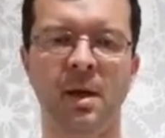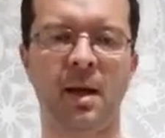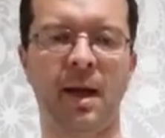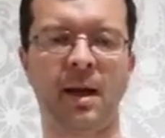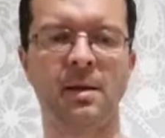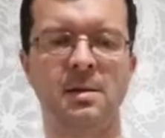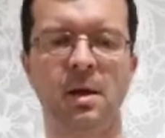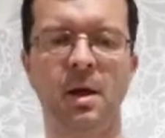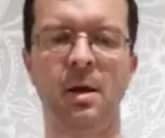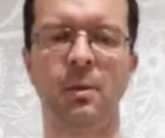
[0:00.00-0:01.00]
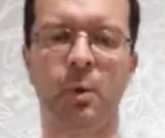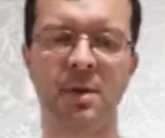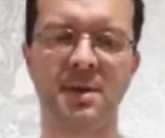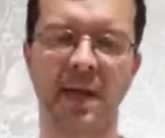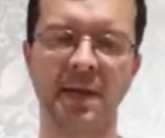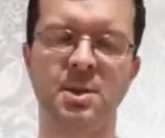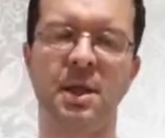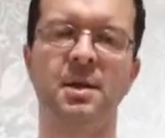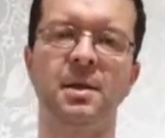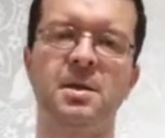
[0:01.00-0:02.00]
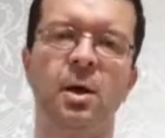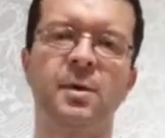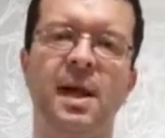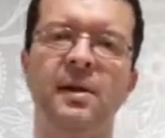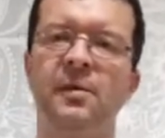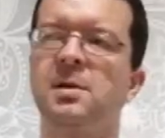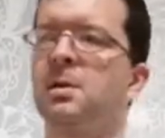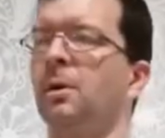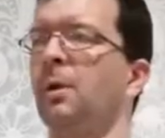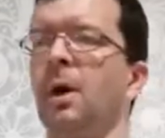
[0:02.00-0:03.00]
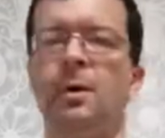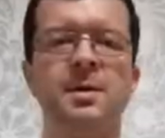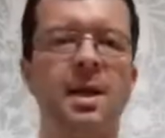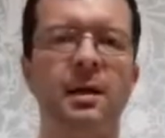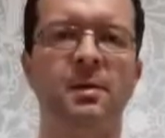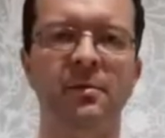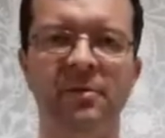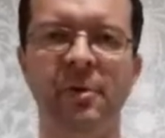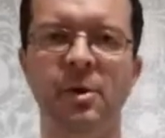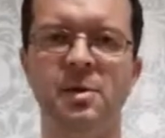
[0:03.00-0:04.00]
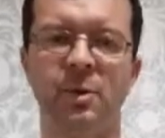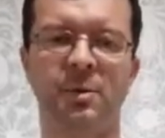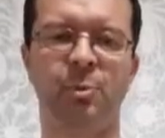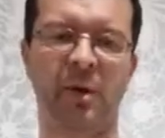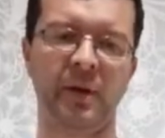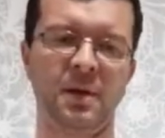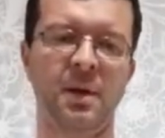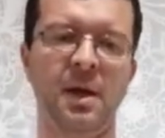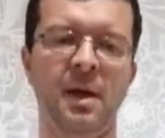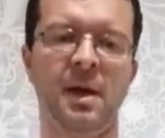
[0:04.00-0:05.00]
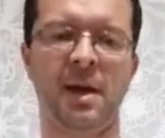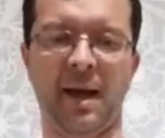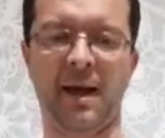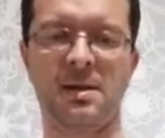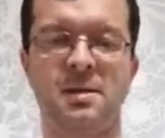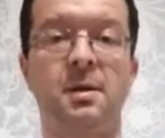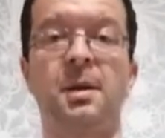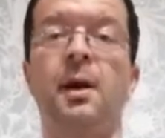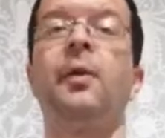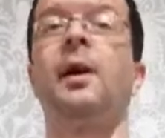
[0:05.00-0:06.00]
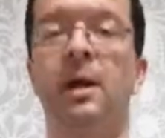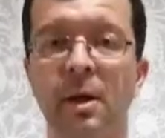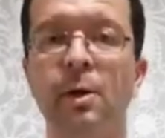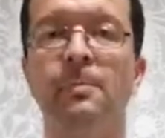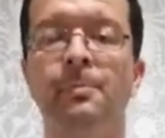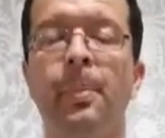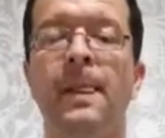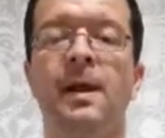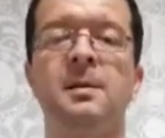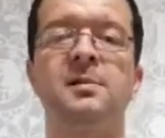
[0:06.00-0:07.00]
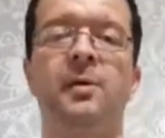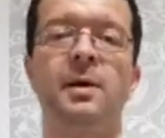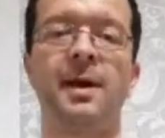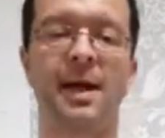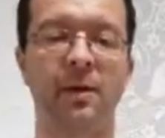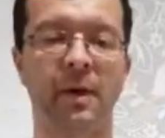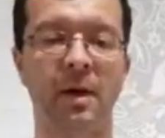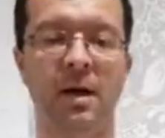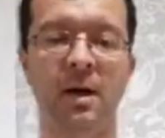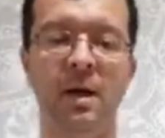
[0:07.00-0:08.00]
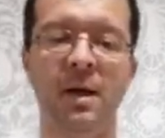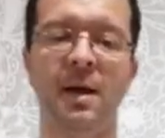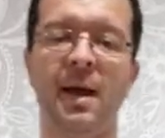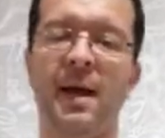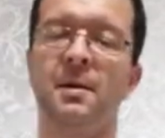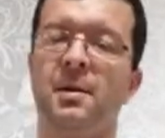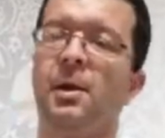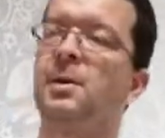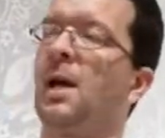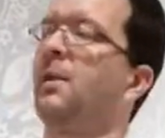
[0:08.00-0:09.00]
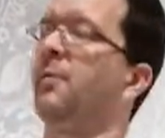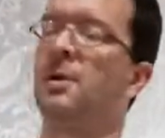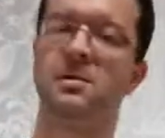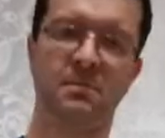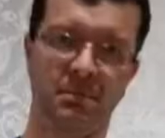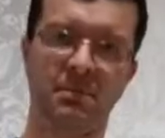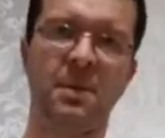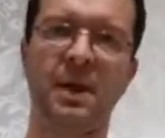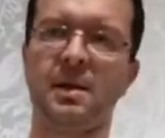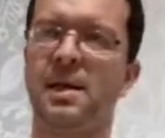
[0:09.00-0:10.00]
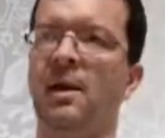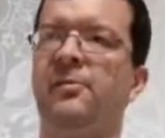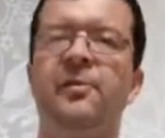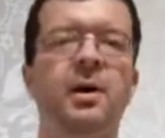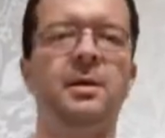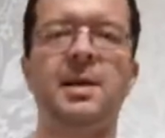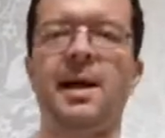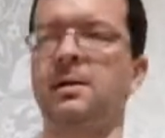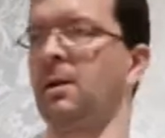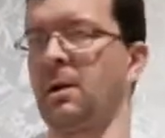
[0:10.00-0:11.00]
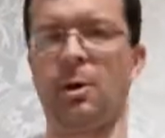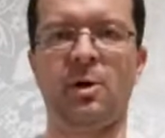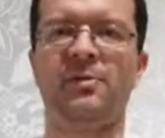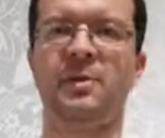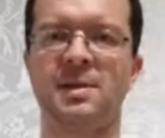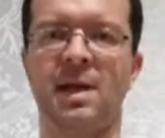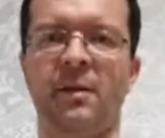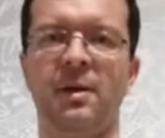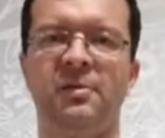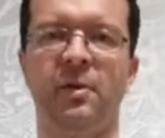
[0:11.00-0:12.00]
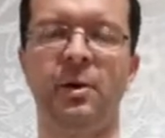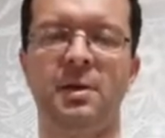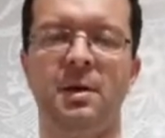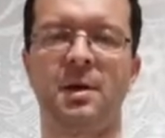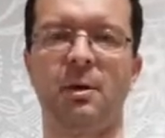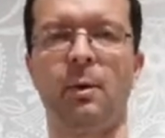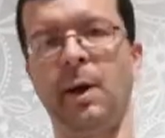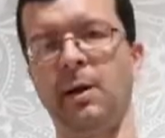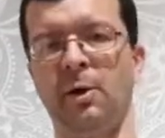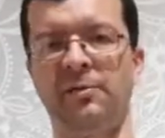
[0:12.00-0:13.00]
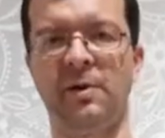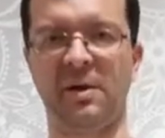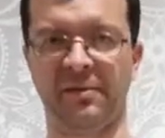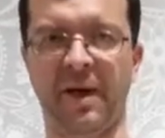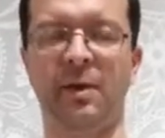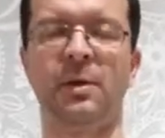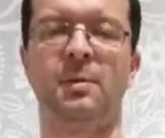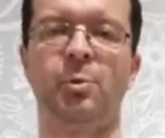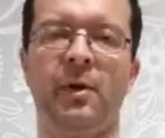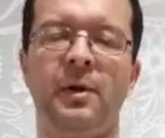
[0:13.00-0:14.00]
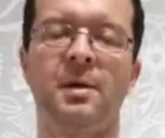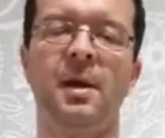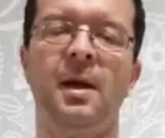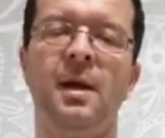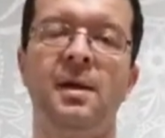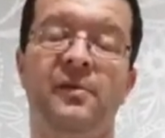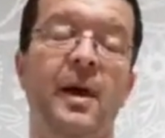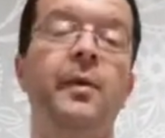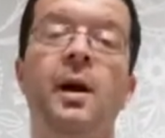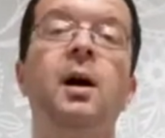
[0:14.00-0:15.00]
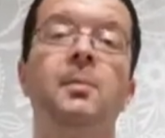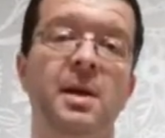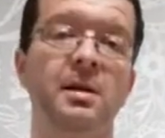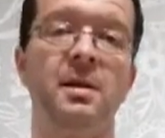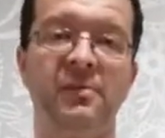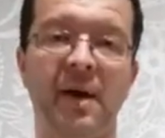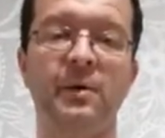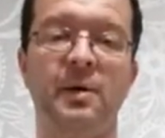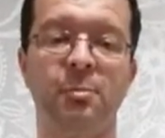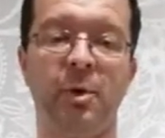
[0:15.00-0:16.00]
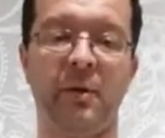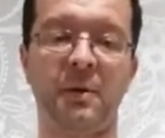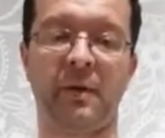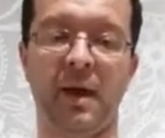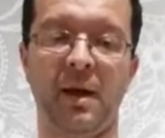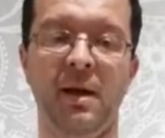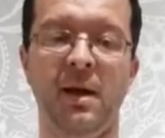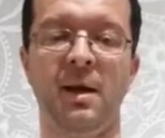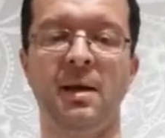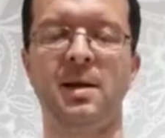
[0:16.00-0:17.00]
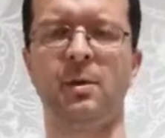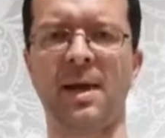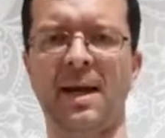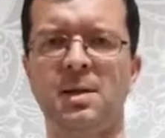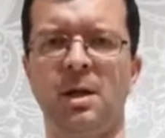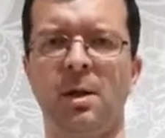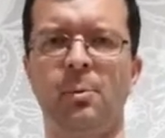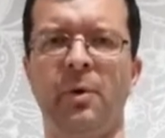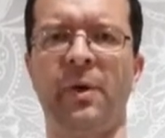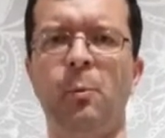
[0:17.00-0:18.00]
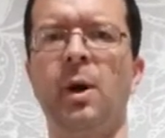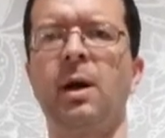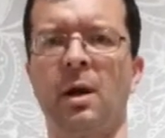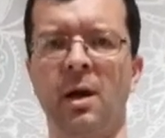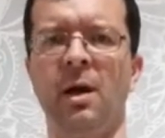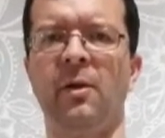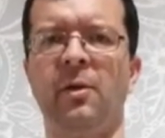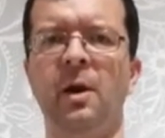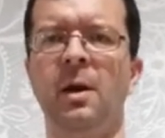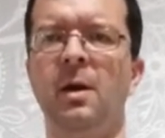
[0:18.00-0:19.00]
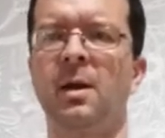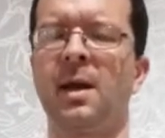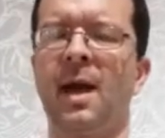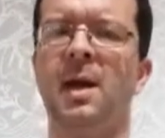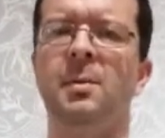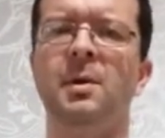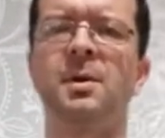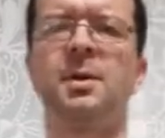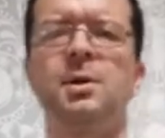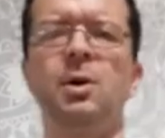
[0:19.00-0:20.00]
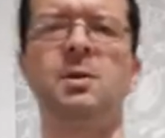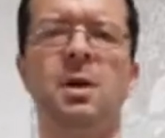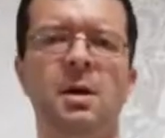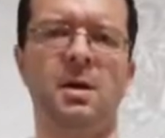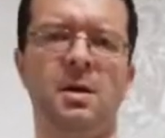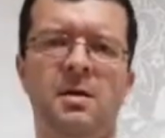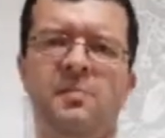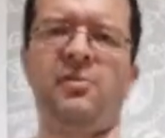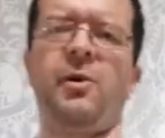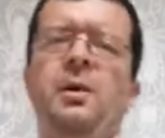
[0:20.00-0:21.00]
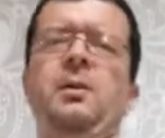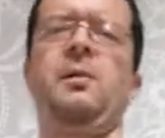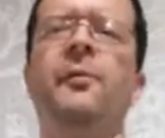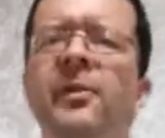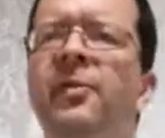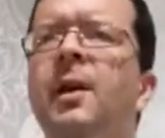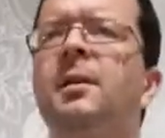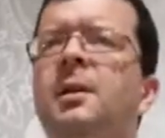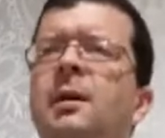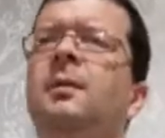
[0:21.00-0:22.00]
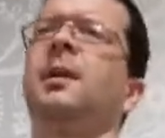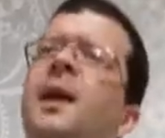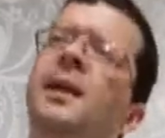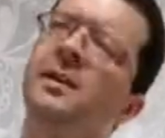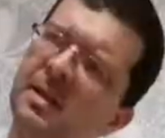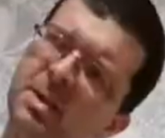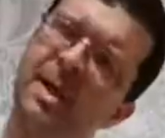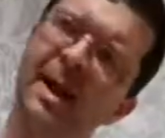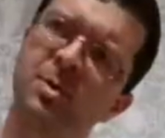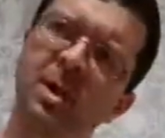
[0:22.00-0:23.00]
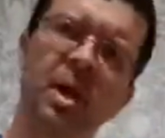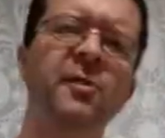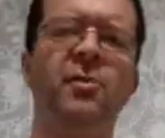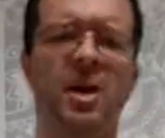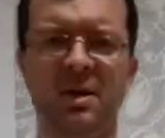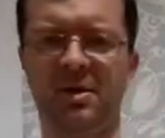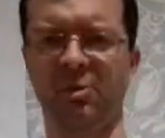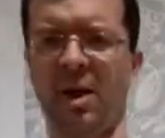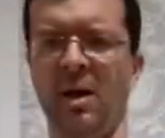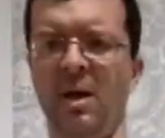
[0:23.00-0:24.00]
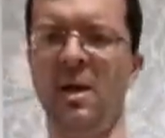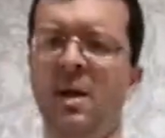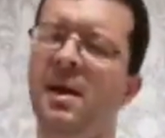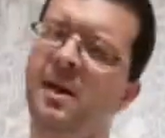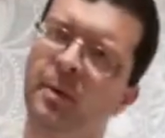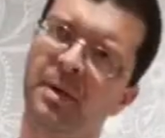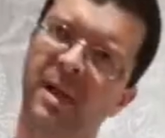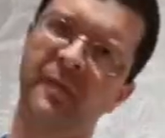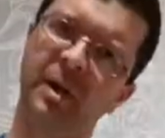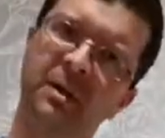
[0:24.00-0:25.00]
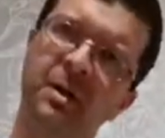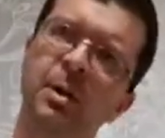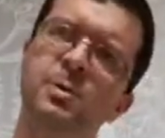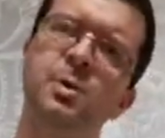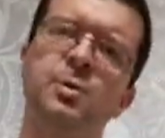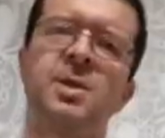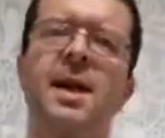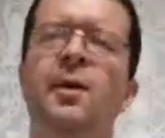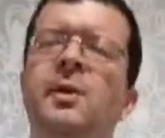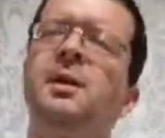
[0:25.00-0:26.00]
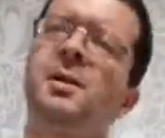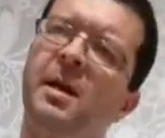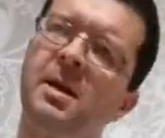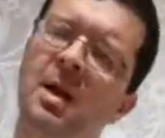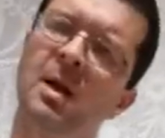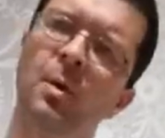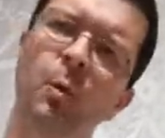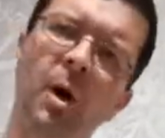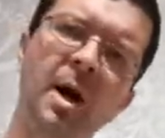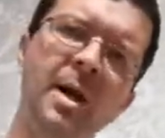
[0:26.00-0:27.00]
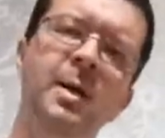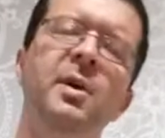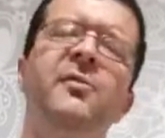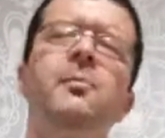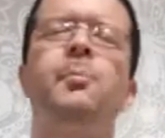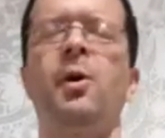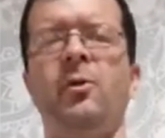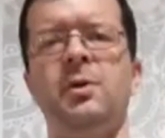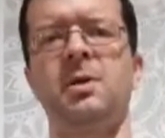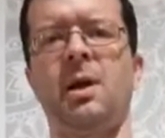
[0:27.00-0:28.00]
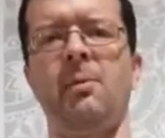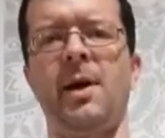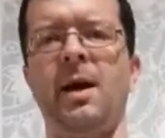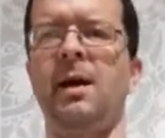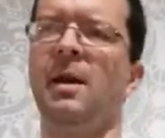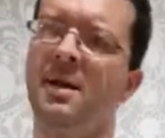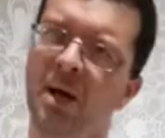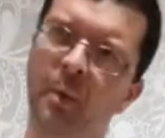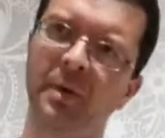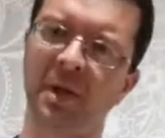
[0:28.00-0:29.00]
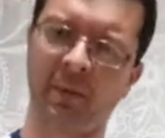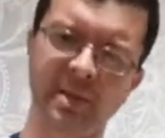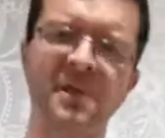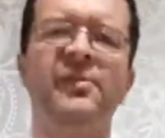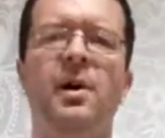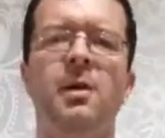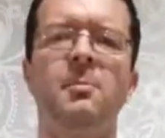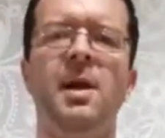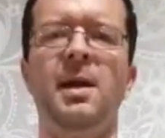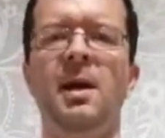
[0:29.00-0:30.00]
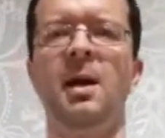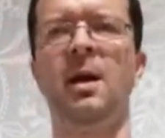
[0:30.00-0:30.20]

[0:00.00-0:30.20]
And one day Jesse told David to go and take some food to his brothers and to see how they're getting on and to find out how they are. And so David said, yep, yeah, fine dad, I'll go off and take this food. And so he went off and he found his brothers, he found the army and he found his brothers there. And he was catching up with them when Goliath came and stood in front of the Philistines again, and he shouted over at Israel. He was giving his usual shout, and he said, Why are you even bothering to come out here? No one's coming to fight me.